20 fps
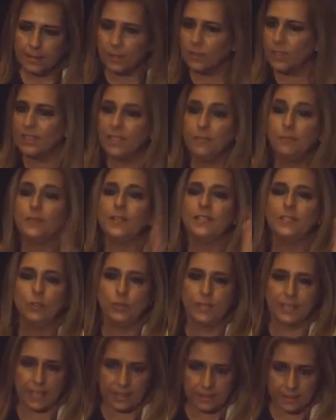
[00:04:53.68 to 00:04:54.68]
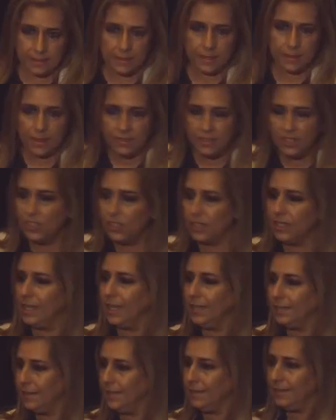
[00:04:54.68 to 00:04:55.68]
There are different use cases around digital
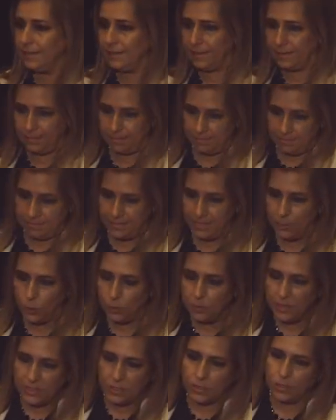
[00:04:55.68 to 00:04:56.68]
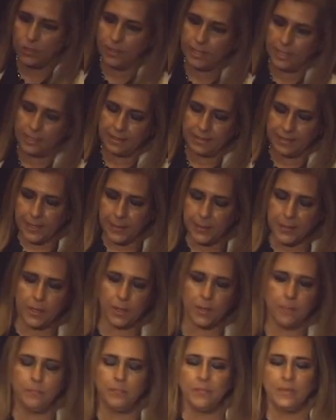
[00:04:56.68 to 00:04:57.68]
assets. We know Bitcoin,
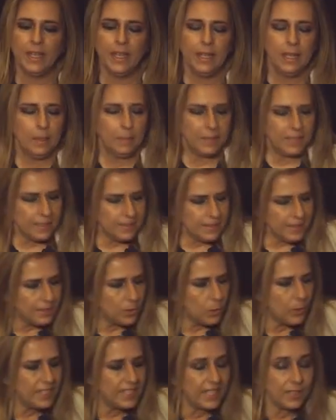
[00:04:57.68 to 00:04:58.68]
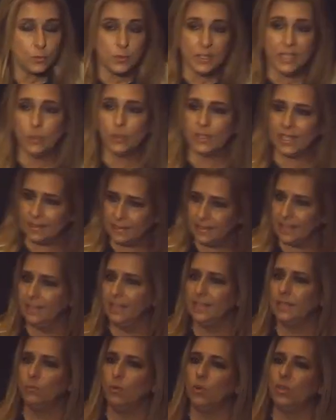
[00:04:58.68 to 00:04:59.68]
Ethereum, but I think the way that we looked at
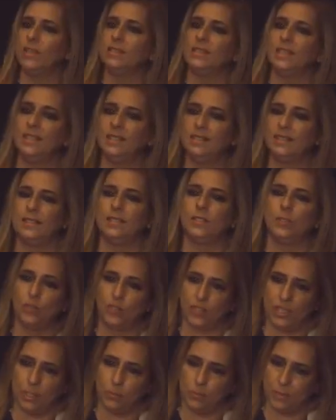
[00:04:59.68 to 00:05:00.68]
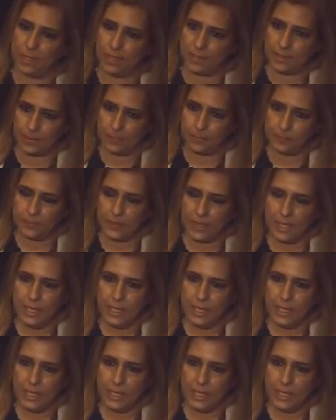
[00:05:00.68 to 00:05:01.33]
it is more on the institutional part.